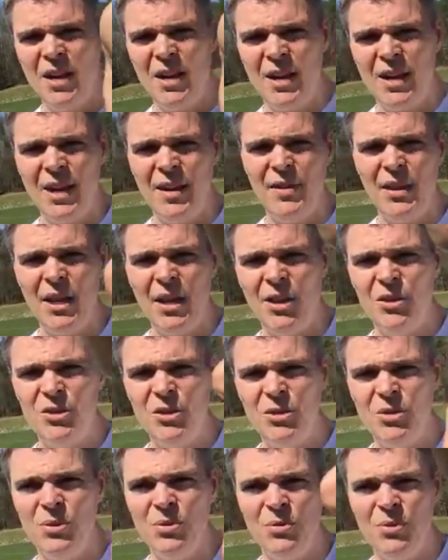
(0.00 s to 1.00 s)
and then I'll
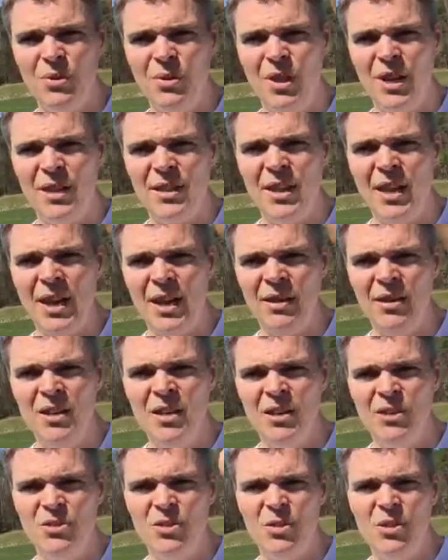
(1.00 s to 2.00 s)
do like that,
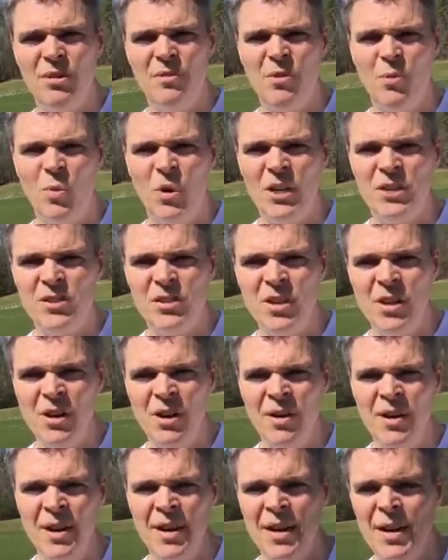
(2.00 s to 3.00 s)
2 different weights there.
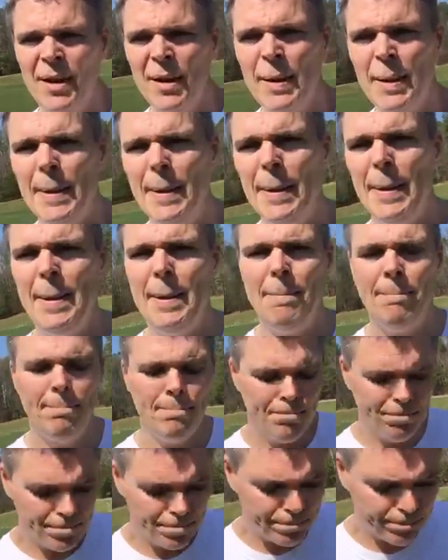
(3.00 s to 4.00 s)

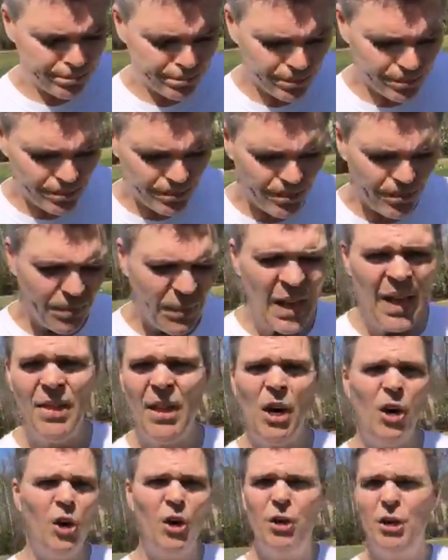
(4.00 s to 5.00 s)
And
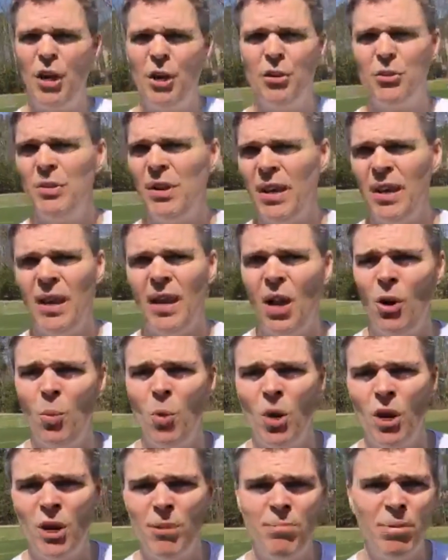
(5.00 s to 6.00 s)
then on another day, I'll
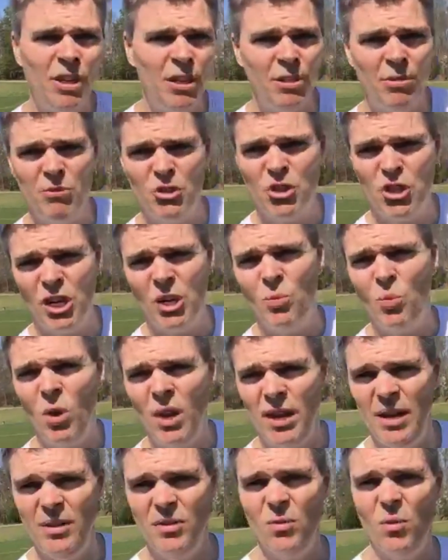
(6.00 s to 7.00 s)
work completely machine
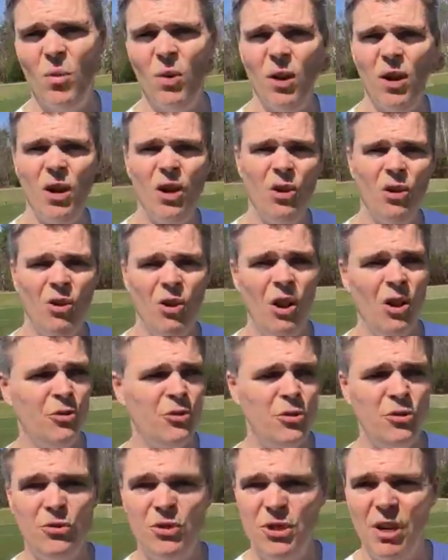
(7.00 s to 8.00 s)
weight, or I'll
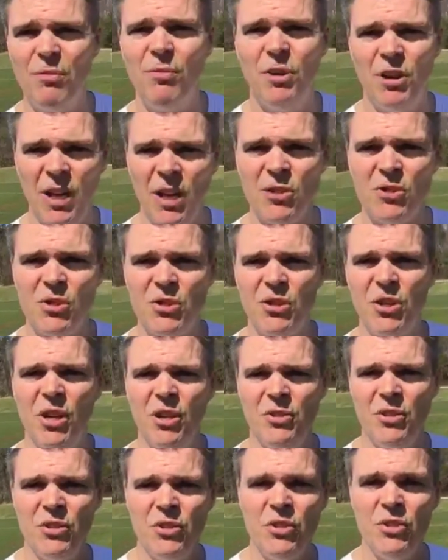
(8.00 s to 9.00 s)
do different
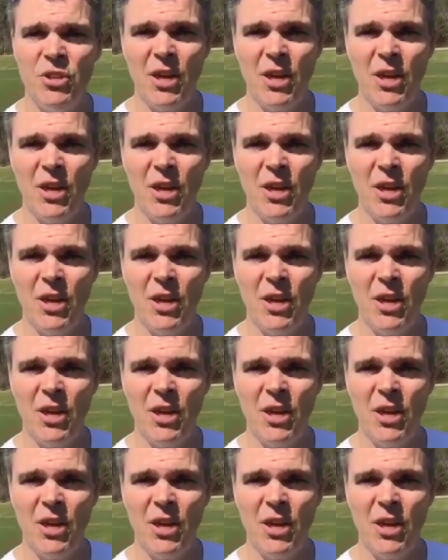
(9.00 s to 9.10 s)
exercises.